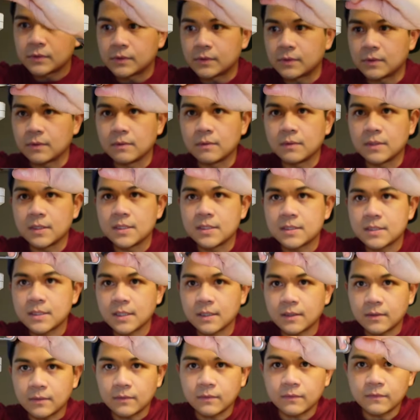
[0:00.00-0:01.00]
do these
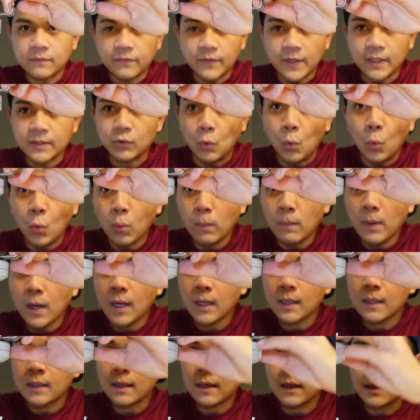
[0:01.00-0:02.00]
kind of old-fashioned. Oh
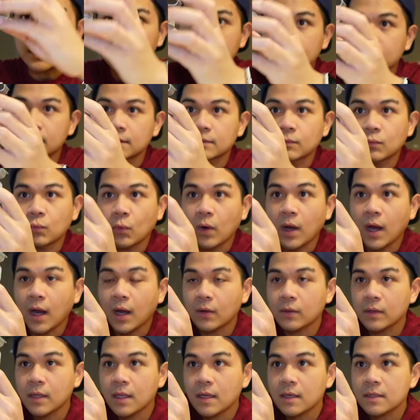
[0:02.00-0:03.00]
my gosh,
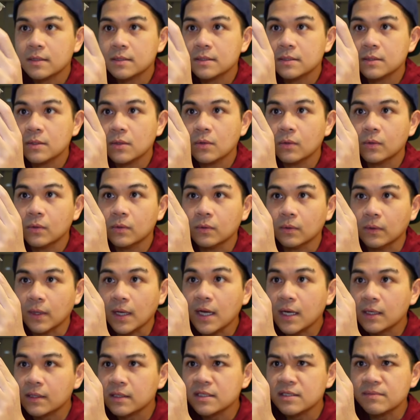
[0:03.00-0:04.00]
wow, that is so cool.
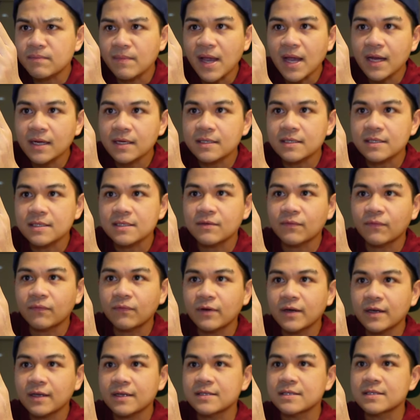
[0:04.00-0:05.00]
Ah, this magnet is
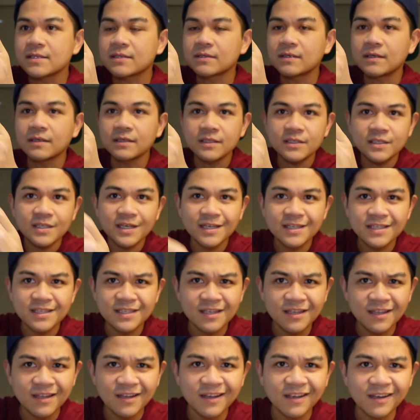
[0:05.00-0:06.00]
freaking strong. Did you guys
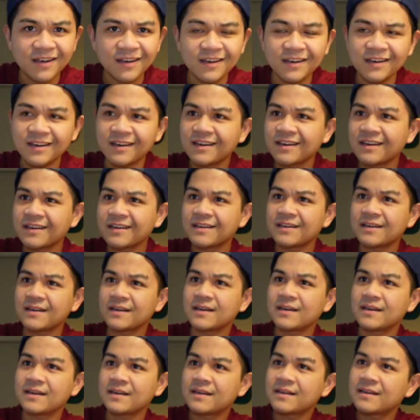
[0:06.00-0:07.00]
see that?
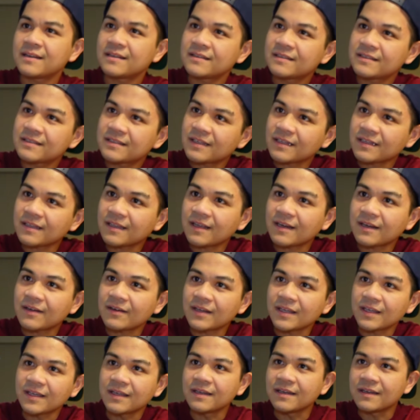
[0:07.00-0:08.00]
Check that out
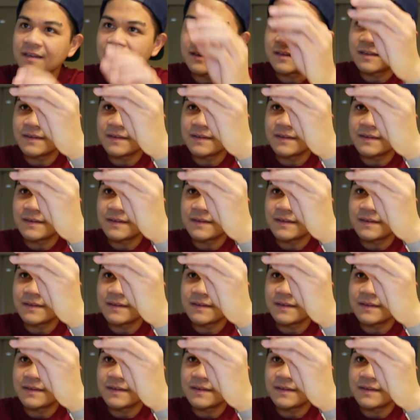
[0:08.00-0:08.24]
again.